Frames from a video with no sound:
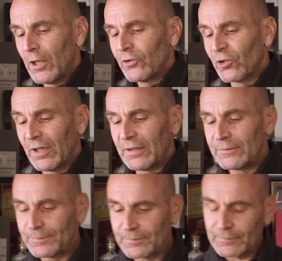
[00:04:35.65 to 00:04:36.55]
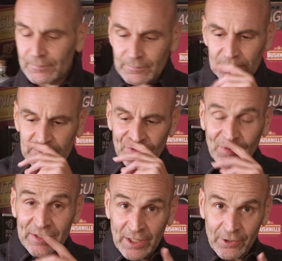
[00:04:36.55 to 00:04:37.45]
So, it's
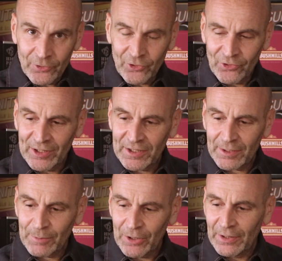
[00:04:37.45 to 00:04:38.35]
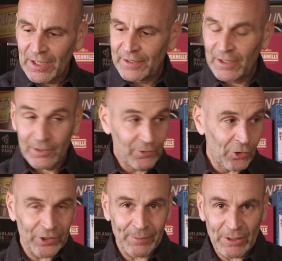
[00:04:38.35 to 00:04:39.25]
funny how I was just thinking about that there,
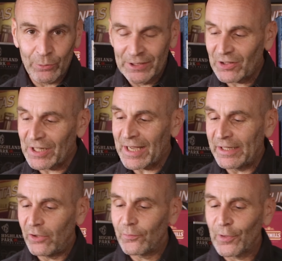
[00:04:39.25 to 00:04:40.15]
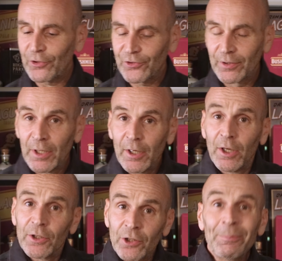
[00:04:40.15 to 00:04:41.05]
talking about going to the ice first.
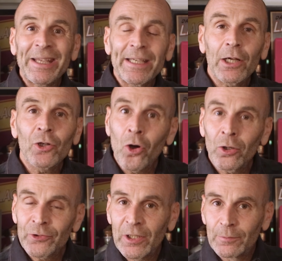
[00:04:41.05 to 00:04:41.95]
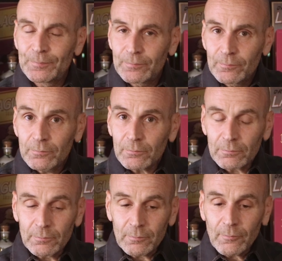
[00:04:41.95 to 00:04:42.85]
You're making a cocktail.
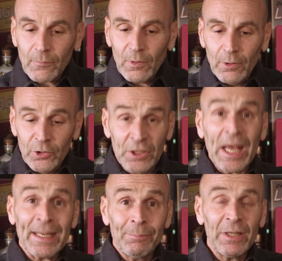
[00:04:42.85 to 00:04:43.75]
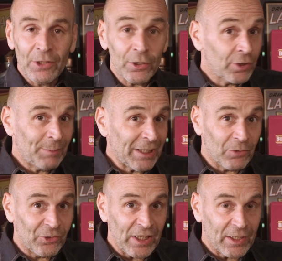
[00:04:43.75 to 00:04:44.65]
You're going to make
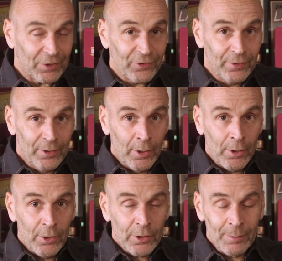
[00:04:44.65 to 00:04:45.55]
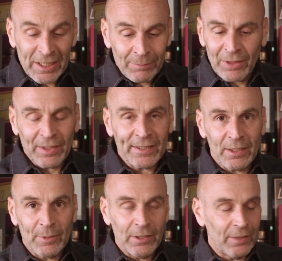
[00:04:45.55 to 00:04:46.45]
mistakes. You might be thinking
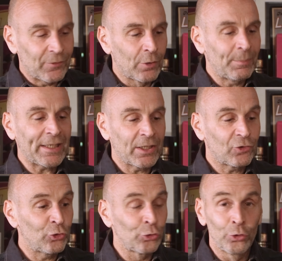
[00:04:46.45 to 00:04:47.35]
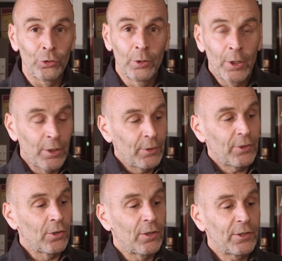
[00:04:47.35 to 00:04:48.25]
about, if you're making 2,
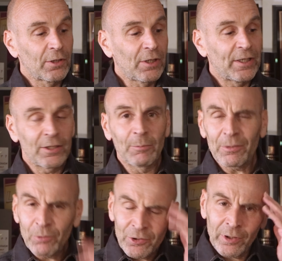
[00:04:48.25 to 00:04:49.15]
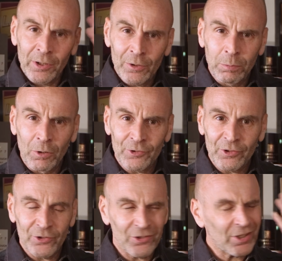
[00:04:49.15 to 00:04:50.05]
you know, you're like, what's
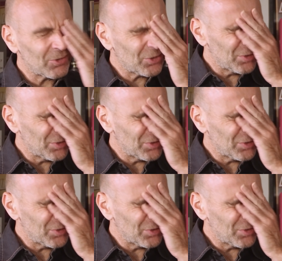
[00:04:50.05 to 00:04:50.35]
3/4 times